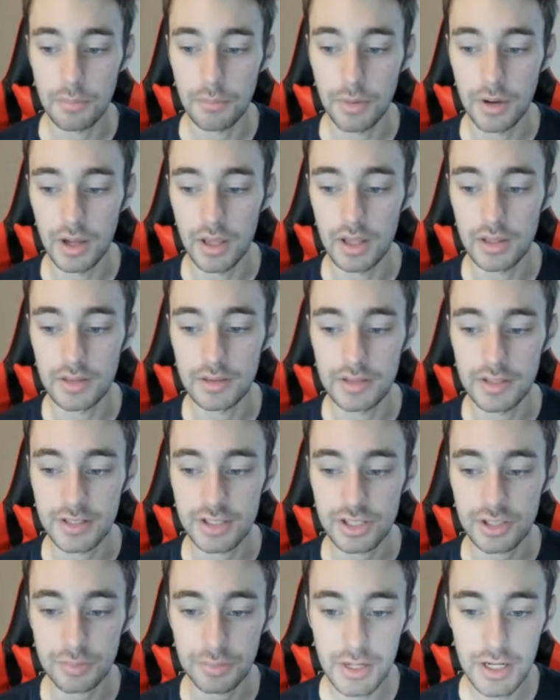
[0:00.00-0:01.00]
But the
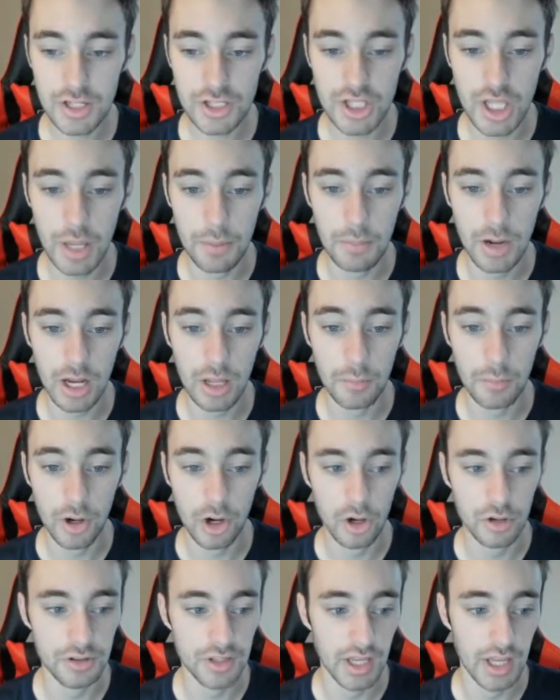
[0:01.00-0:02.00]
speech that Mike
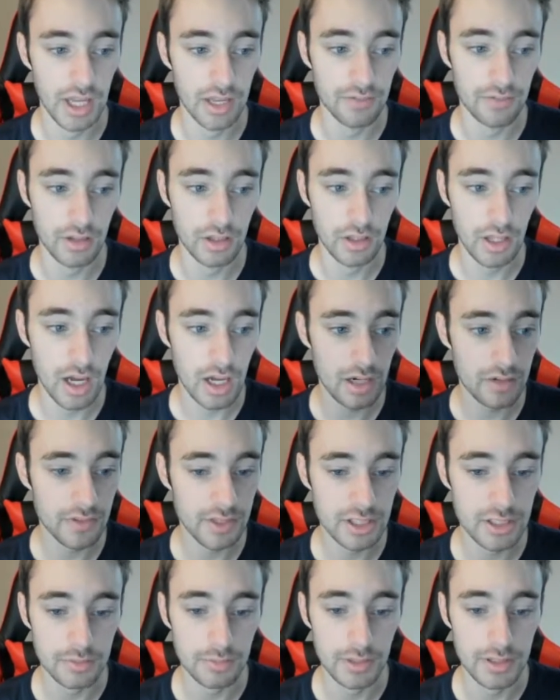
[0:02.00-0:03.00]
McCarthy gave, a lot of
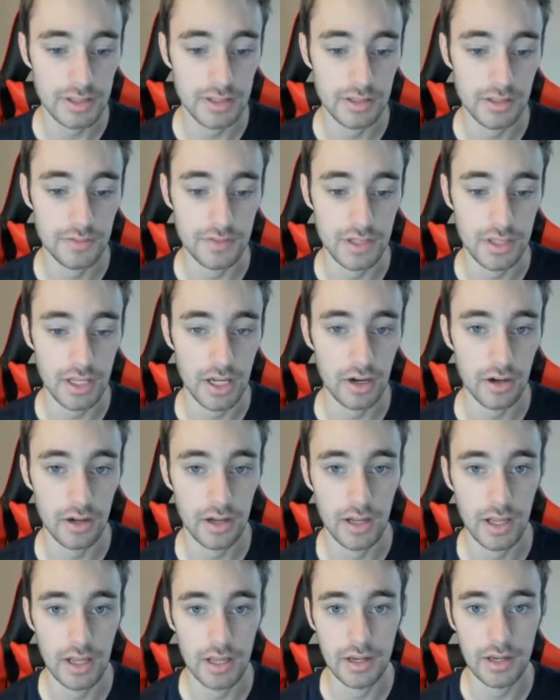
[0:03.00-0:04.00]
explicitives in there,
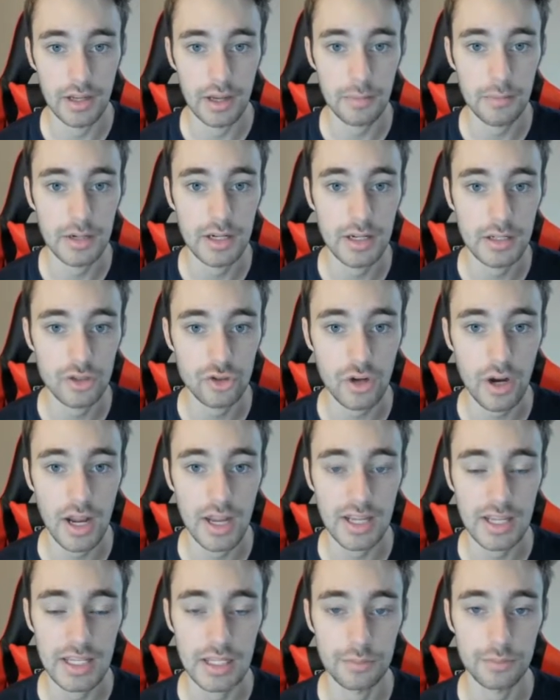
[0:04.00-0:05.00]
and I'm going to try
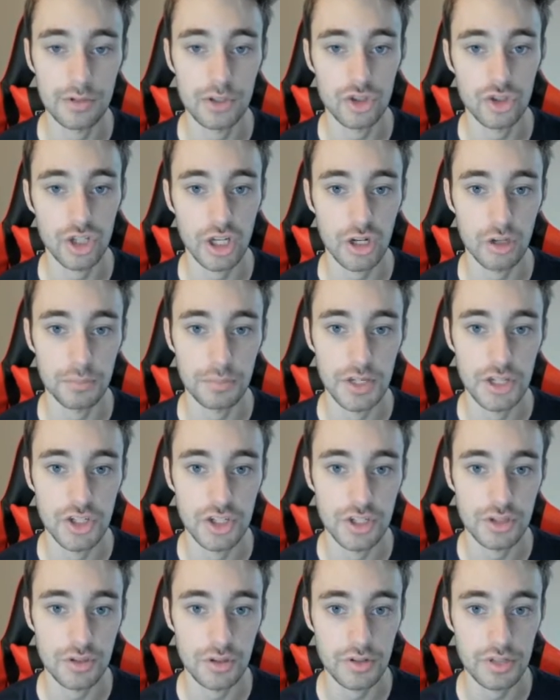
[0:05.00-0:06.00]
and keep this channel
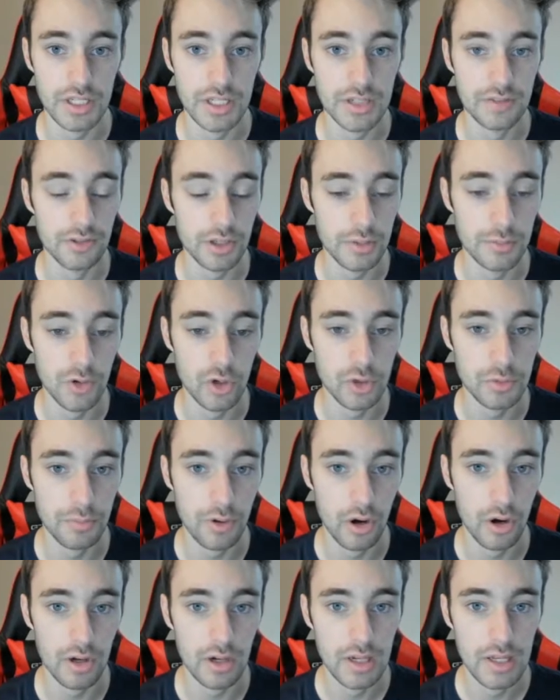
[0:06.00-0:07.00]
PG-13 for the most
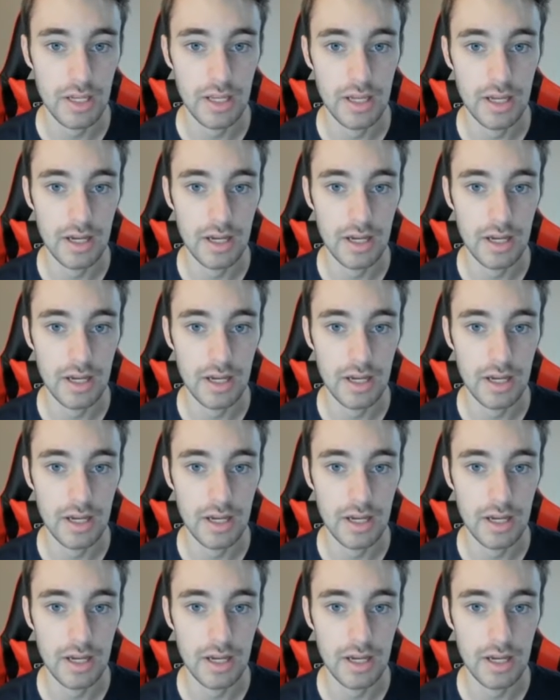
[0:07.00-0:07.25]
part.